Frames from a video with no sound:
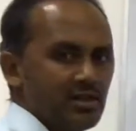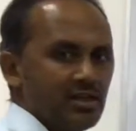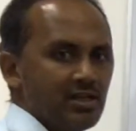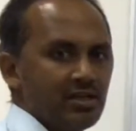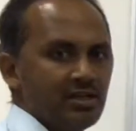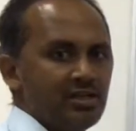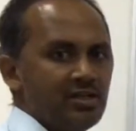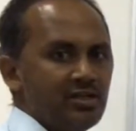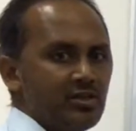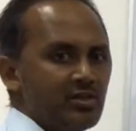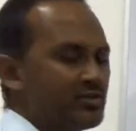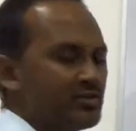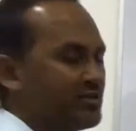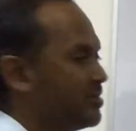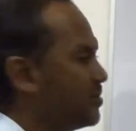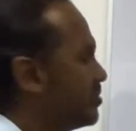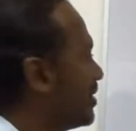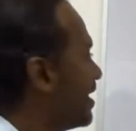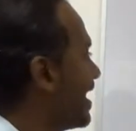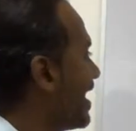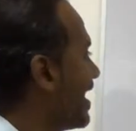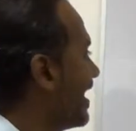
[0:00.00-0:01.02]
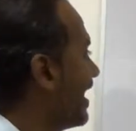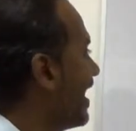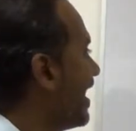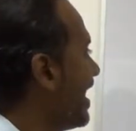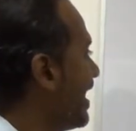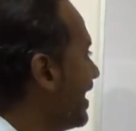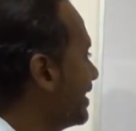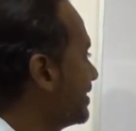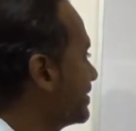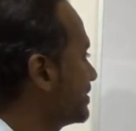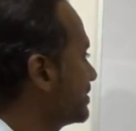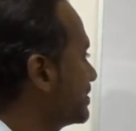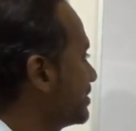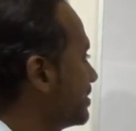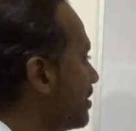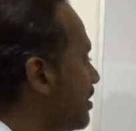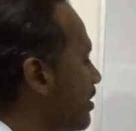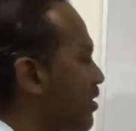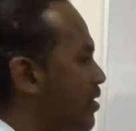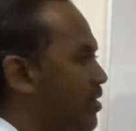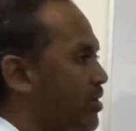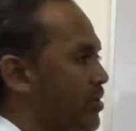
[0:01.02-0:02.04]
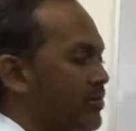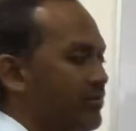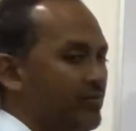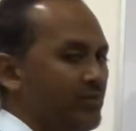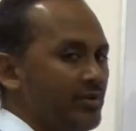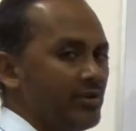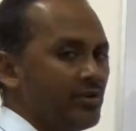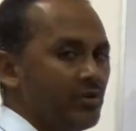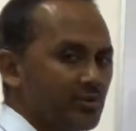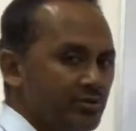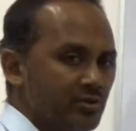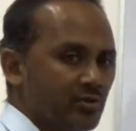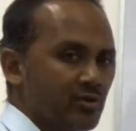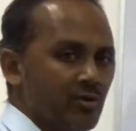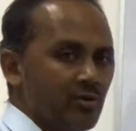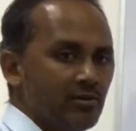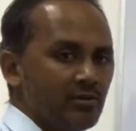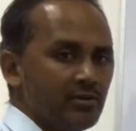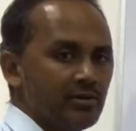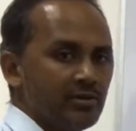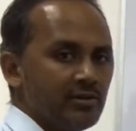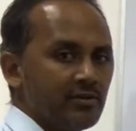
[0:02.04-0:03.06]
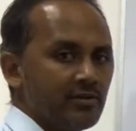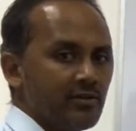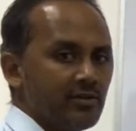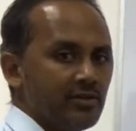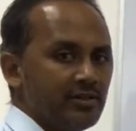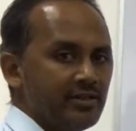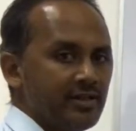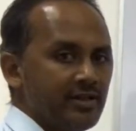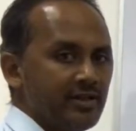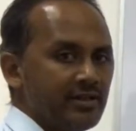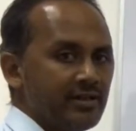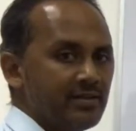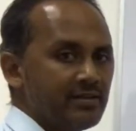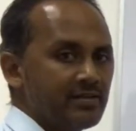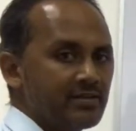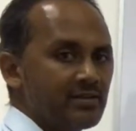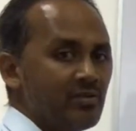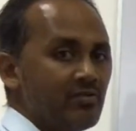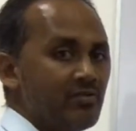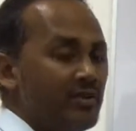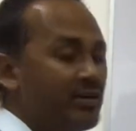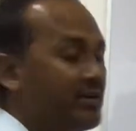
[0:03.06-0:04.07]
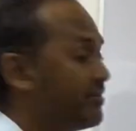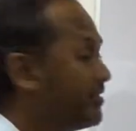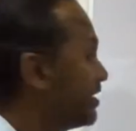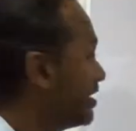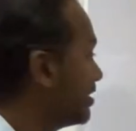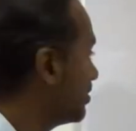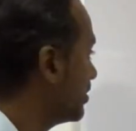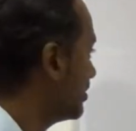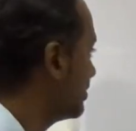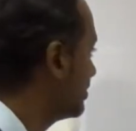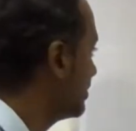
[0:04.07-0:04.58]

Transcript: denoted by x, or we also call it as a variable.